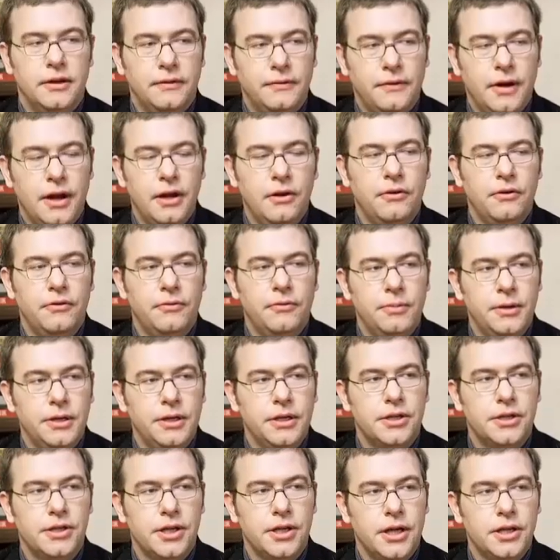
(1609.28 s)
value of money
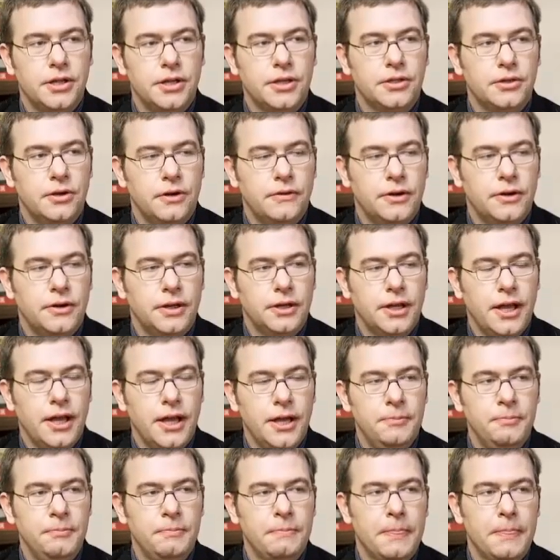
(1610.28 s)
changes over
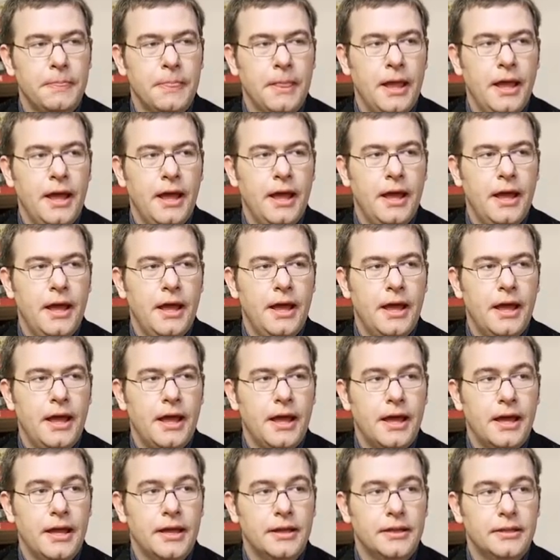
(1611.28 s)
time,
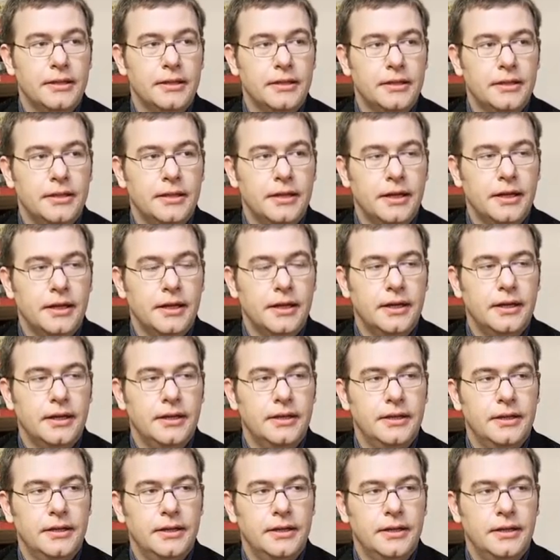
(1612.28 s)
and the
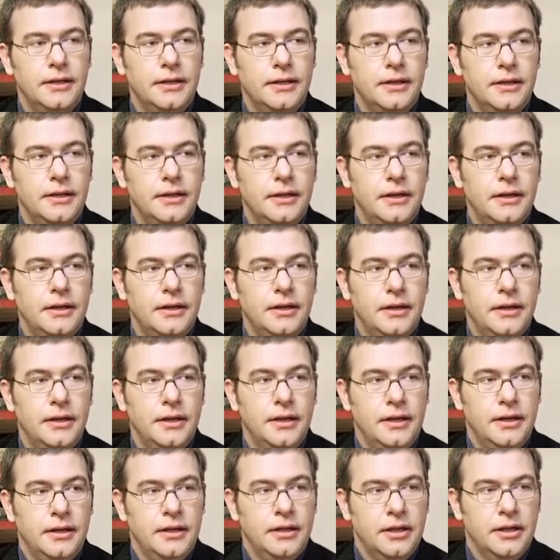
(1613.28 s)

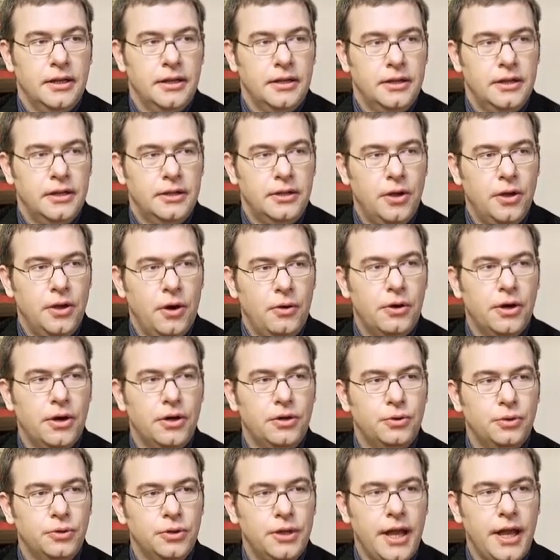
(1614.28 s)
dollar
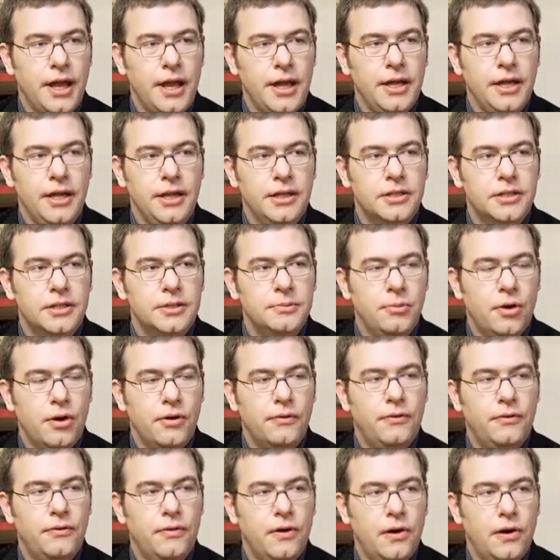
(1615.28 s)
today is more
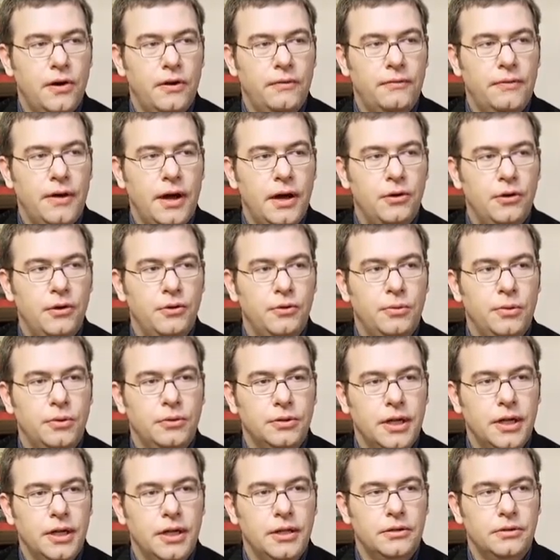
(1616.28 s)
valuable
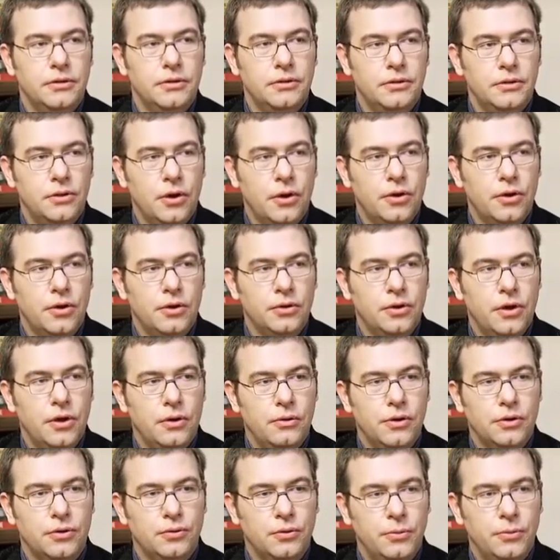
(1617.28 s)
than
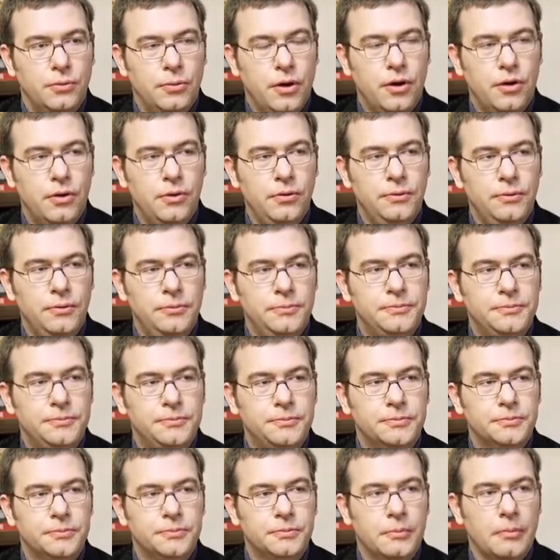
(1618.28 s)
dollar tomorrow.
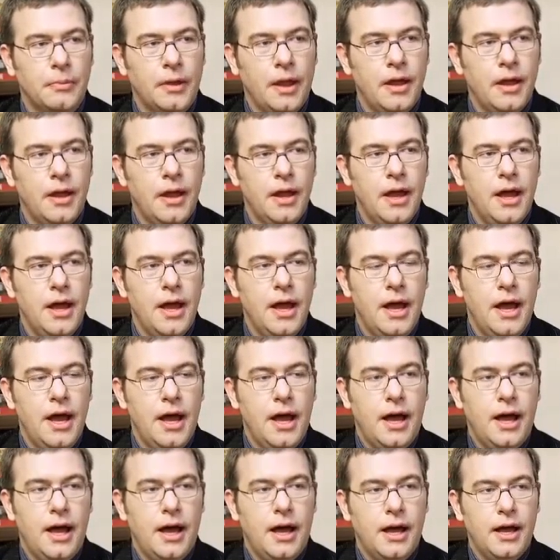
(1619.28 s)

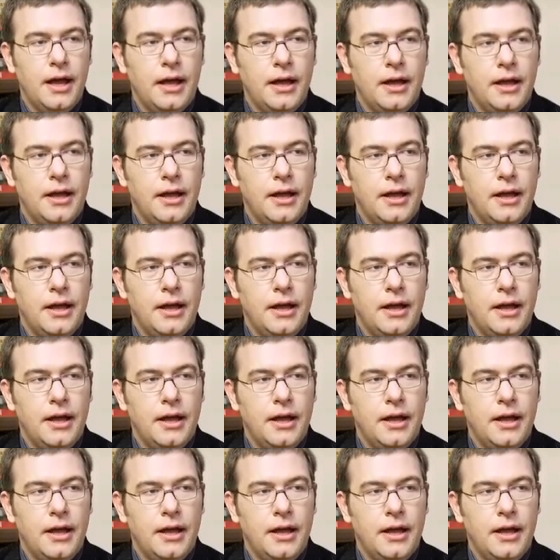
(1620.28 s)
It